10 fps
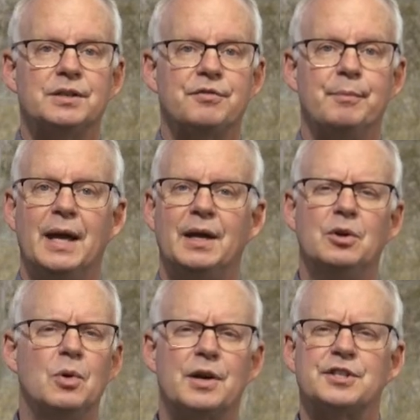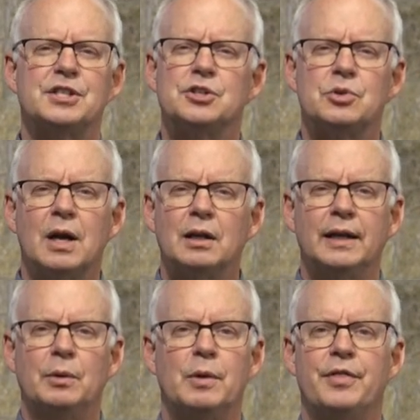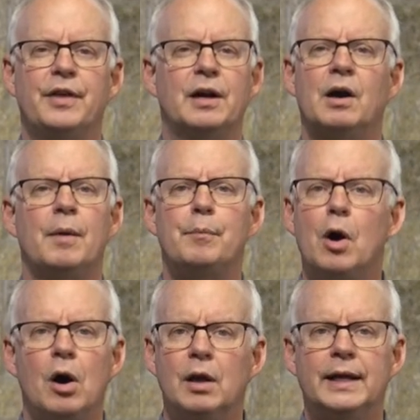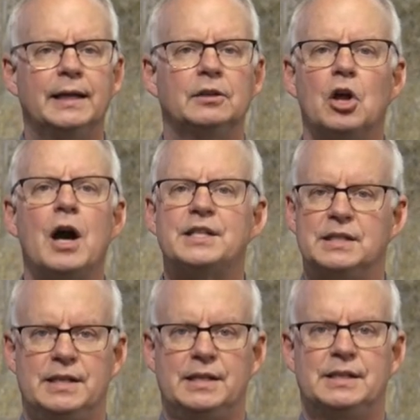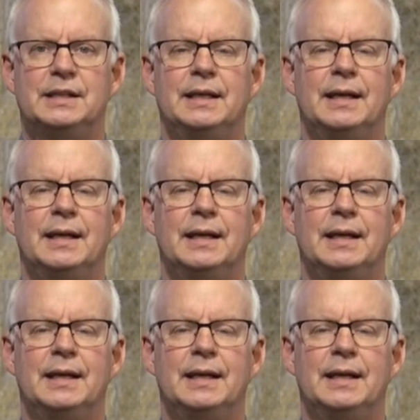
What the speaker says: of men who are struggling with their appalling lostness.